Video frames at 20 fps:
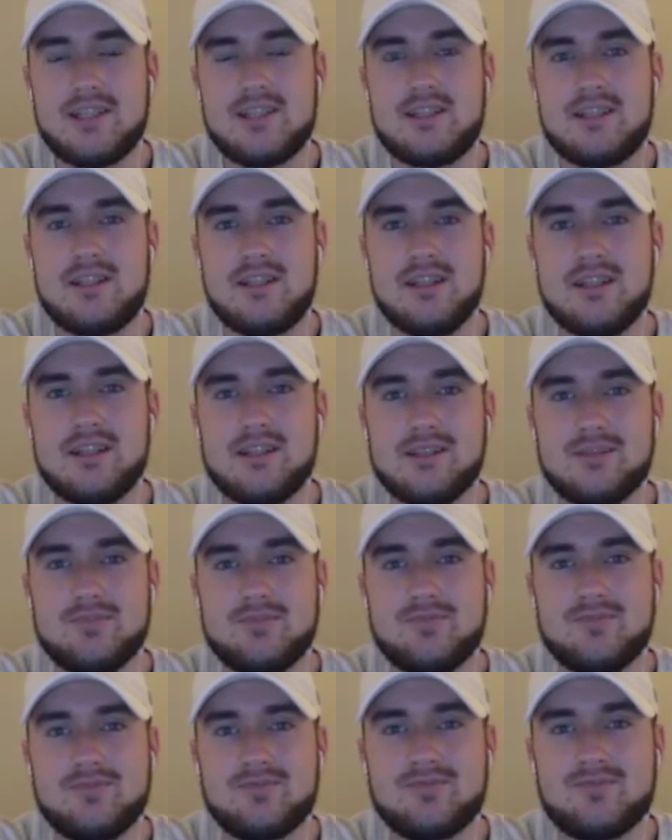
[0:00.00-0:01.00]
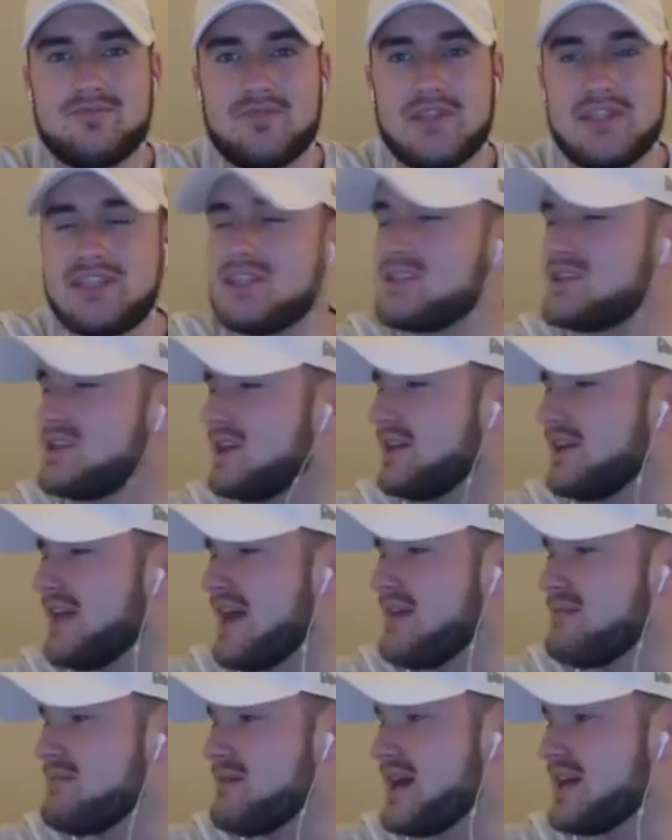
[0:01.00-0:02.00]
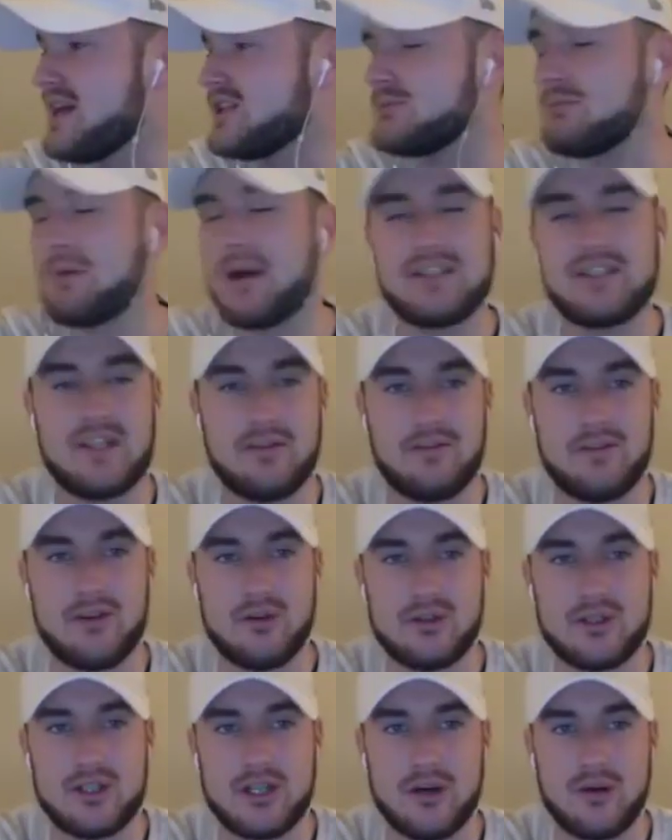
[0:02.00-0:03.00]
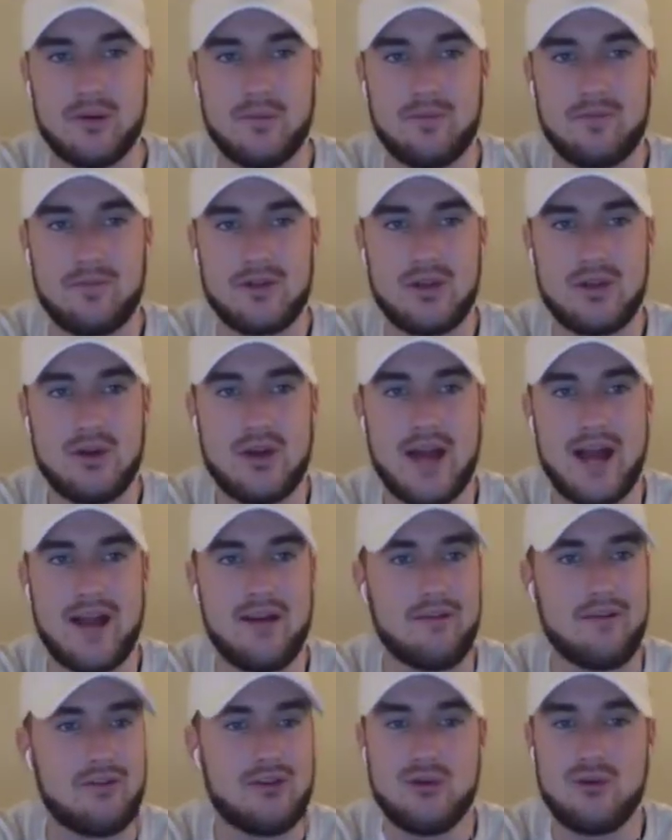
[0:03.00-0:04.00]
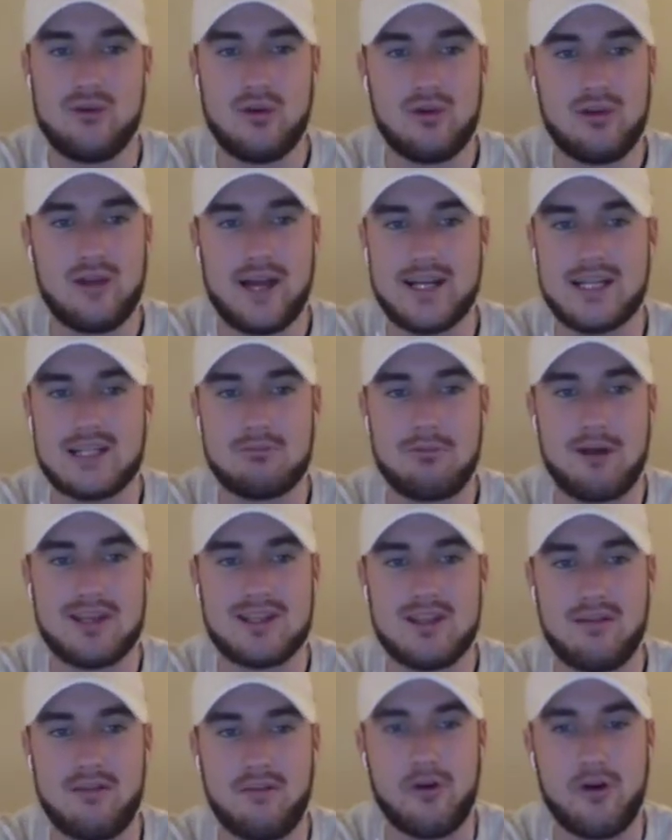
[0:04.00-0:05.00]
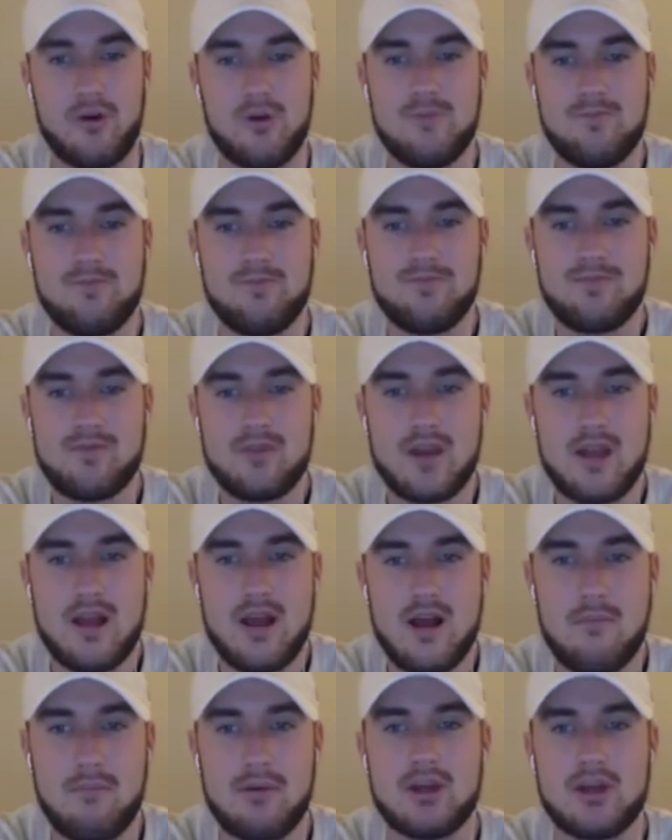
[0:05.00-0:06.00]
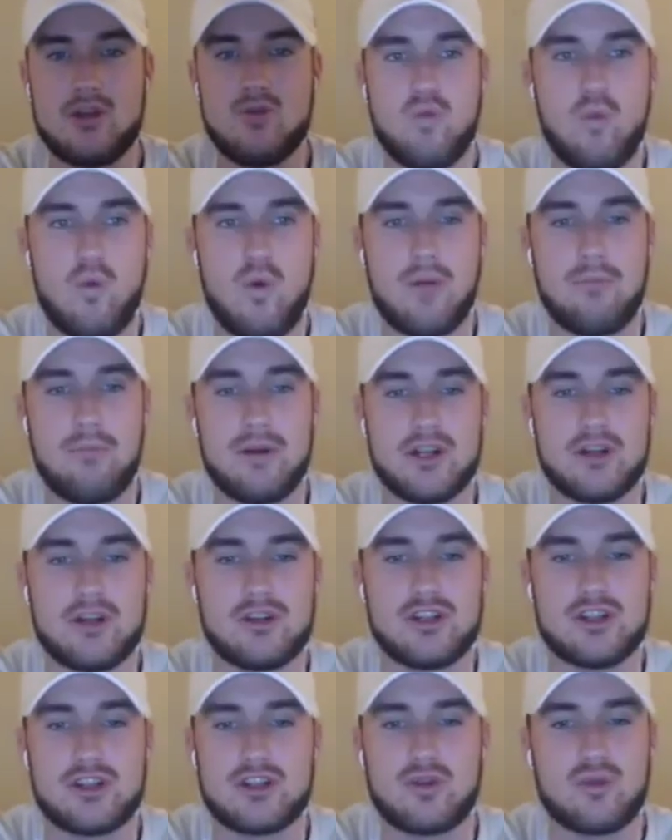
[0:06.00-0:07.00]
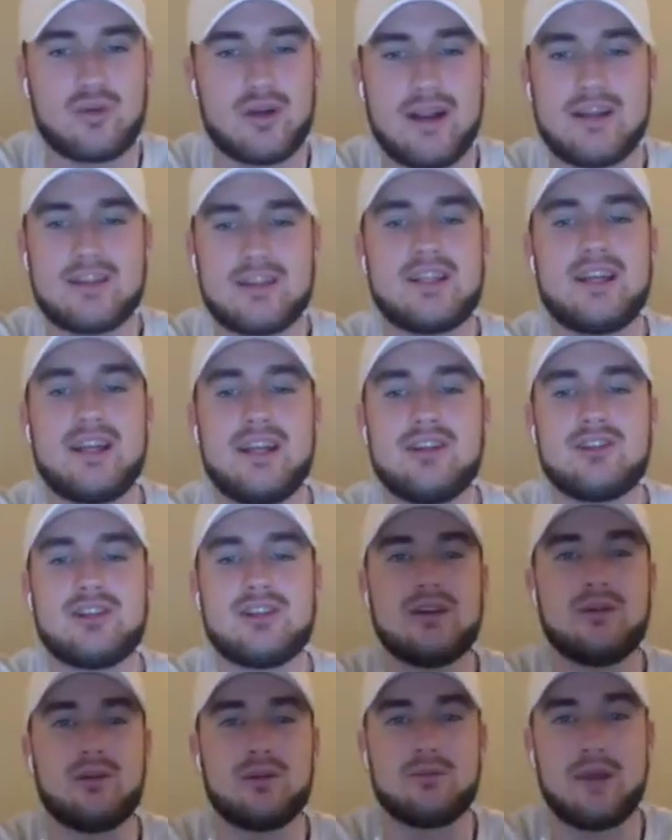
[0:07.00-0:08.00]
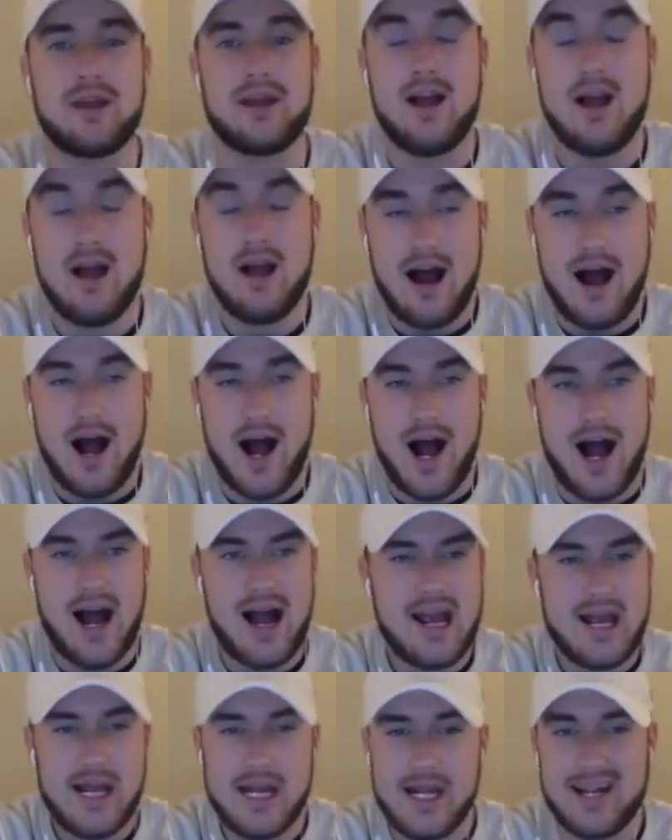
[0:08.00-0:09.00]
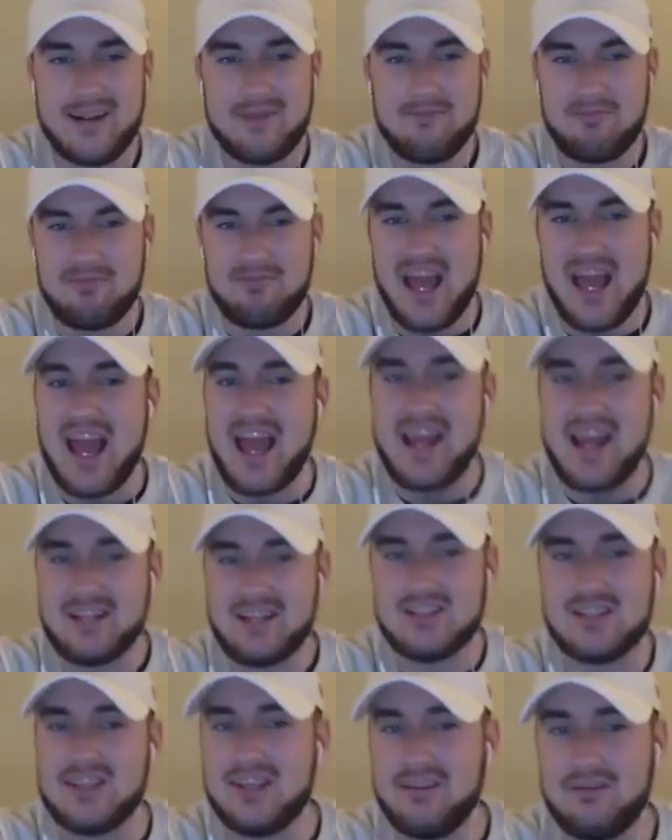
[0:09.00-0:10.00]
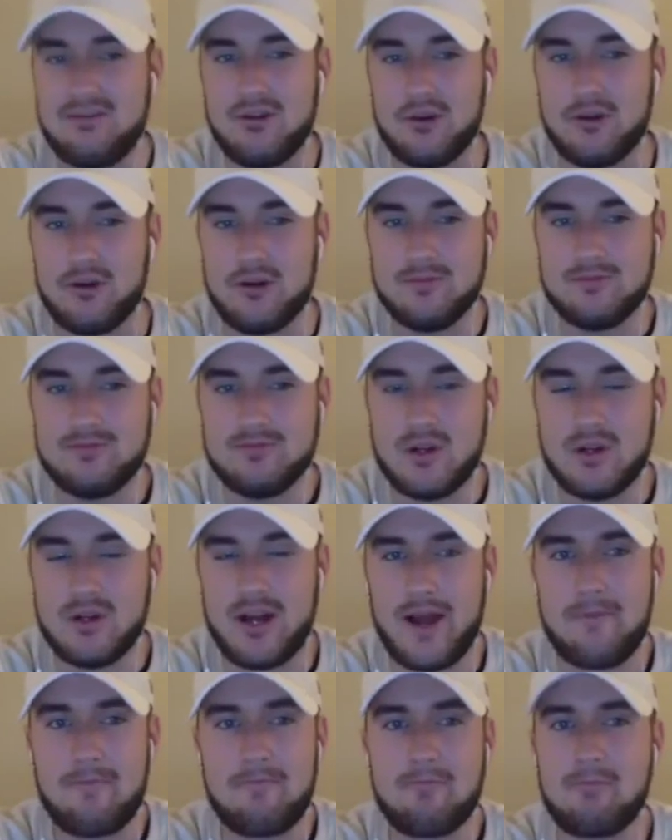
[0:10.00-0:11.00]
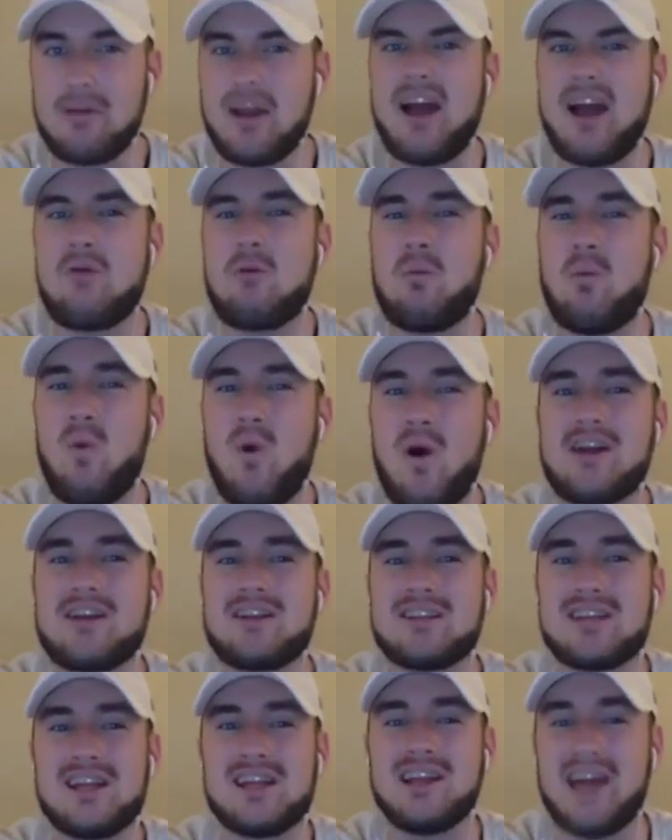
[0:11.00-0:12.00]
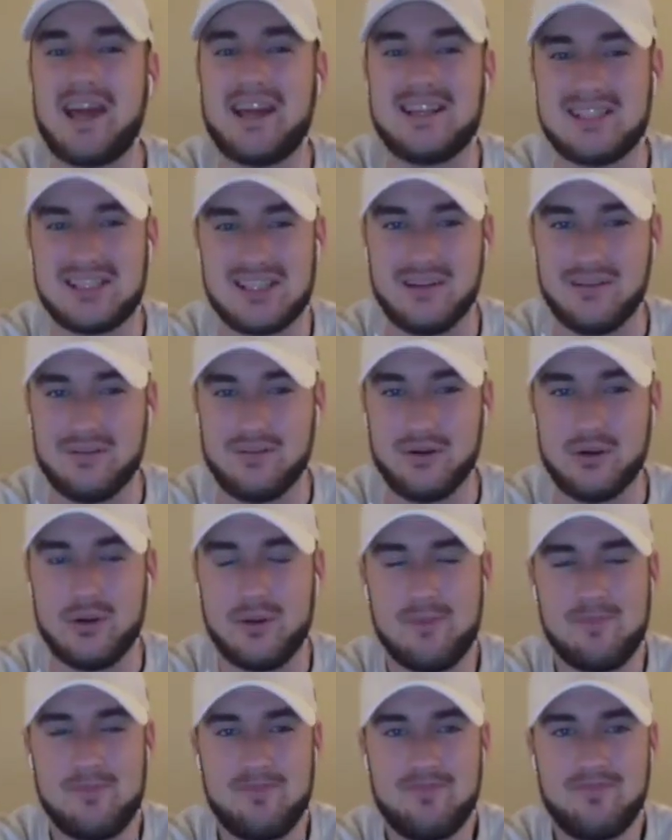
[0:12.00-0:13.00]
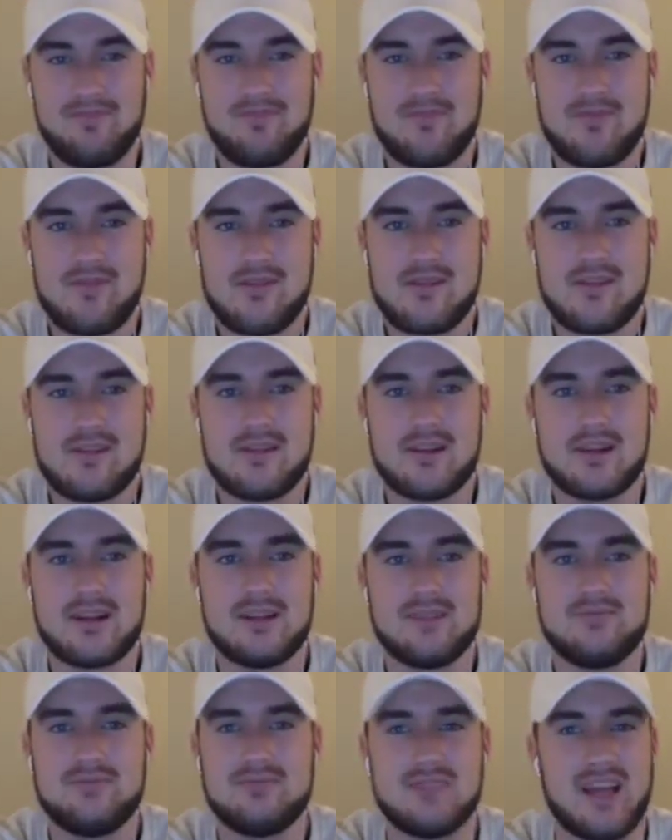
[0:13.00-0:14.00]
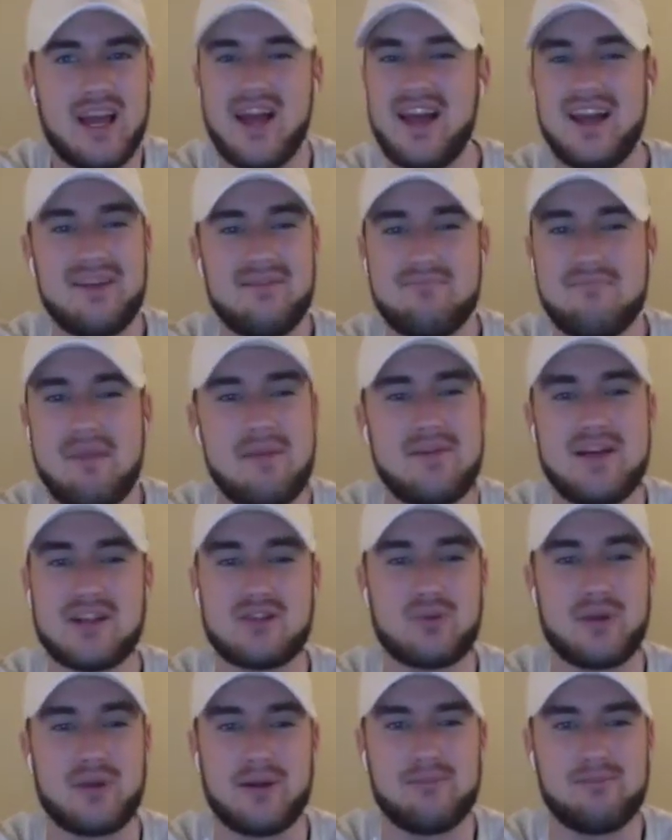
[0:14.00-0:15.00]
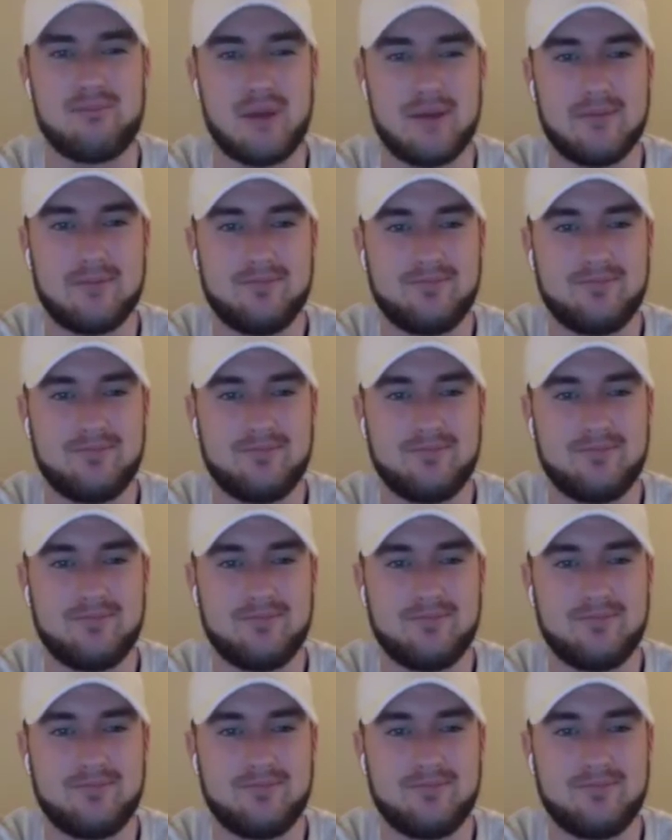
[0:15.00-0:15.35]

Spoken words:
the layman spicy food too. If you don't like spicy food, but you're just crazy. See, here's the deal with me. I hate seafood, okay? But I want to like seafood. Mm-hmm. Maybe that's weird, but